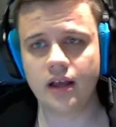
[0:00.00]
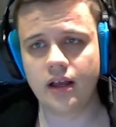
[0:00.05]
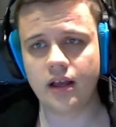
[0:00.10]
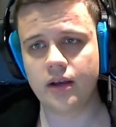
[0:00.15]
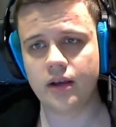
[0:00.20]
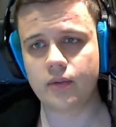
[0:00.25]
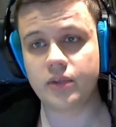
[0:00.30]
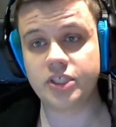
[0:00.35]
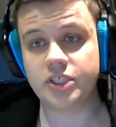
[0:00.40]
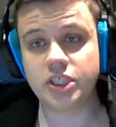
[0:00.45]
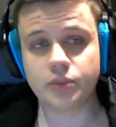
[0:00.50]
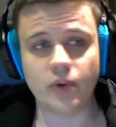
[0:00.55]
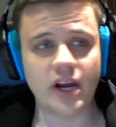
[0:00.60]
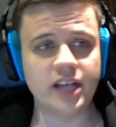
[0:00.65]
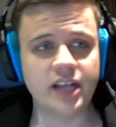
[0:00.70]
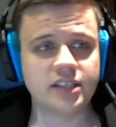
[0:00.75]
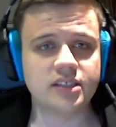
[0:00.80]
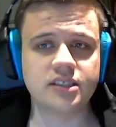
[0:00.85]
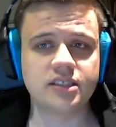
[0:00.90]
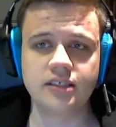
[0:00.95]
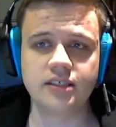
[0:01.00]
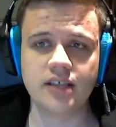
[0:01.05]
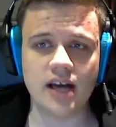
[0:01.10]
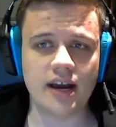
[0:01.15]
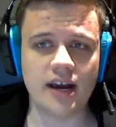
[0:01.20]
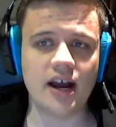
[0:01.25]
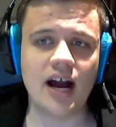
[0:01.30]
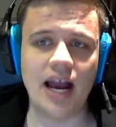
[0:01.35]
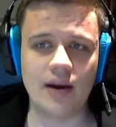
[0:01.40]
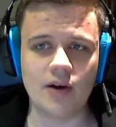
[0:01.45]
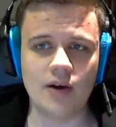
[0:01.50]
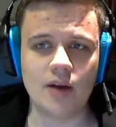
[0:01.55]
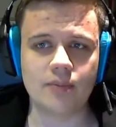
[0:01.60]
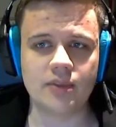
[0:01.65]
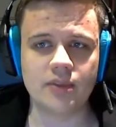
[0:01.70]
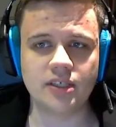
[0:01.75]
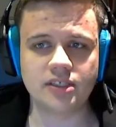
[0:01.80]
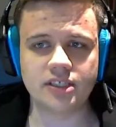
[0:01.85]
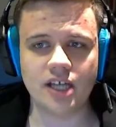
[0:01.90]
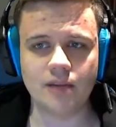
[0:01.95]
which is why it's not higher up in
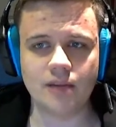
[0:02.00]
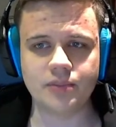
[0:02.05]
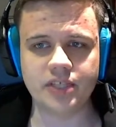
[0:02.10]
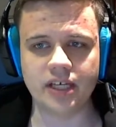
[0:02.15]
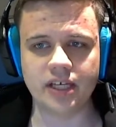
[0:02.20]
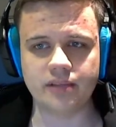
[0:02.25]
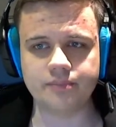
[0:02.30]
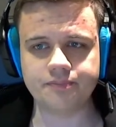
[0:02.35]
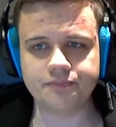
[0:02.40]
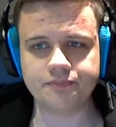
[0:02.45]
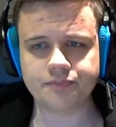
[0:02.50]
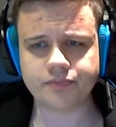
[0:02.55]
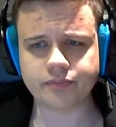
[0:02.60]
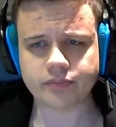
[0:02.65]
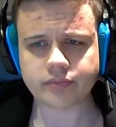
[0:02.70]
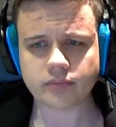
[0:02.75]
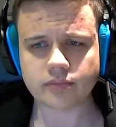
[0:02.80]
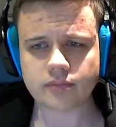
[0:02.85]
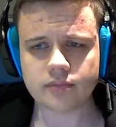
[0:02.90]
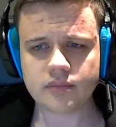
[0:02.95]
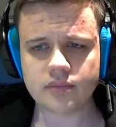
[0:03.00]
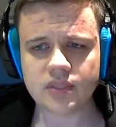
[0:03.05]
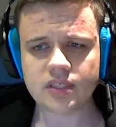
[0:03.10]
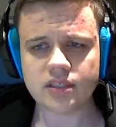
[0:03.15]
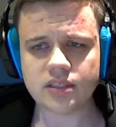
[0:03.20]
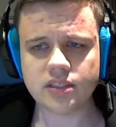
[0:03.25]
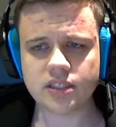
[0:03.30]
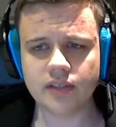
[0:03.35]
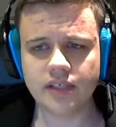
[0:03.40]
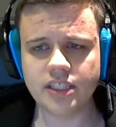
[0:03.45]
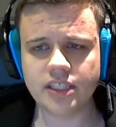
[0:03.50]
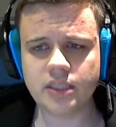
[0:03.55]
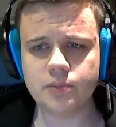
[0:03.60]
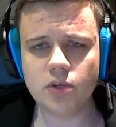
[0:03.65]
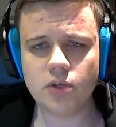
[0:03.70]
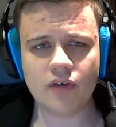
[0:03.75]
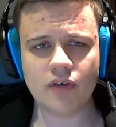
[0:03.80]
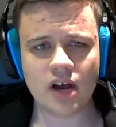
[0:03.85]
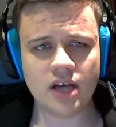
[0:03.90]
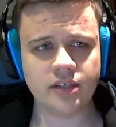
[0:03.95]
this top 10. So let's
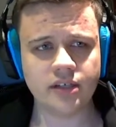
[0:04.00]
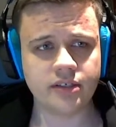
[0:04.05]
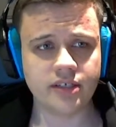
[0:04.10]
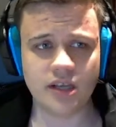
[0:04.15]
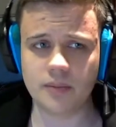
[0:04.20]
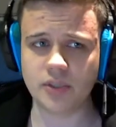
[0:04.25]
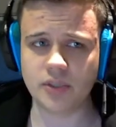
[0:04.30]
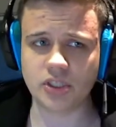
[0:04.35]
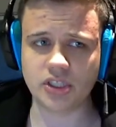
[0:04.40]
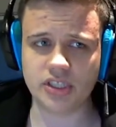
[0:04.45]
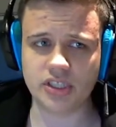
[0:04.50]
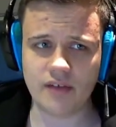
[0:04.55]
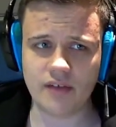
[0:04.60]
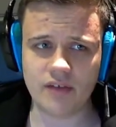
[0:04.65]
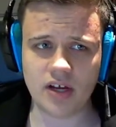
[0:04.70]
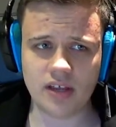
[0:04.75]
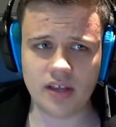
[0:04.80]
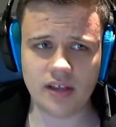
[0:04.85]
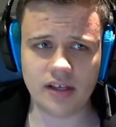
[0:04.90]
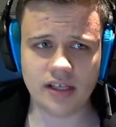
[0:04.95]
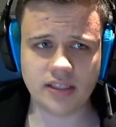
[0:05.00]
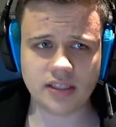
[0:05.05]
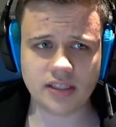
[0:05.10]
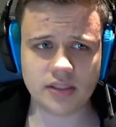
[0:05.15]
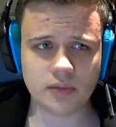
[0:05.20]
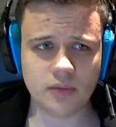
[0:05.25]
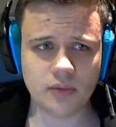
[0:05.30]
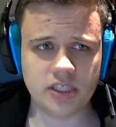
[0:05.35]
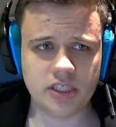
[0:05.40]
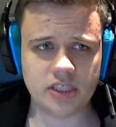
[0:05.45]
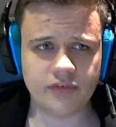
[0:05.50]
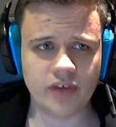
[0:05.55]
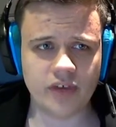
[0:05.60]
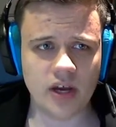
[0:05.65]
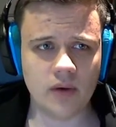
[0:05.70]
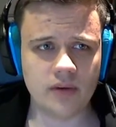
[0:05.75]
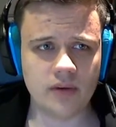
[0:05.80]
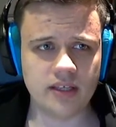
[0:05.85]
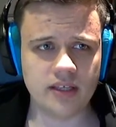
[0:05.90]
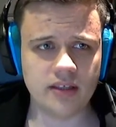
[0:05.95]
move on to number 7 on the list, which is
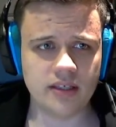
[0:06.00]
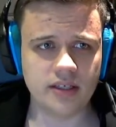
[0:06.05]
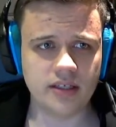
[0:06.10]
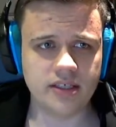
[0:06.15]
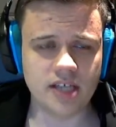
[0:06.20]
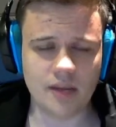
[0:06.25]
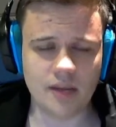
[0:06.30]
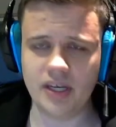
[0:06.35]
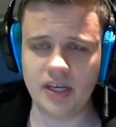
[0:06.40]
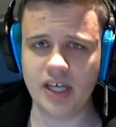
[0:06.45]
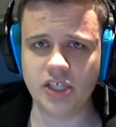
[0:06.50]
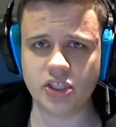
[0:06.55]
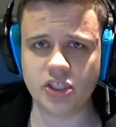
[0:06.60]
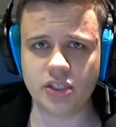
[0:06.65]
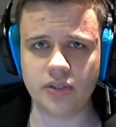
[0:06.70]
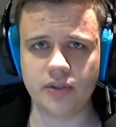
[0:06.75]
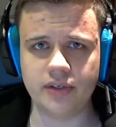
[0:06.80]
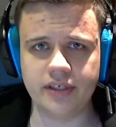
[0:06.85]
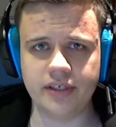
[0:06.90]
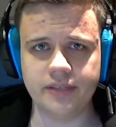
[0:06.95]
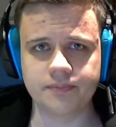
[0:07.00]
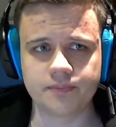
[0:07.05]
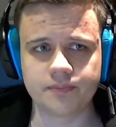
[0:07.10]
found in the Domination tree.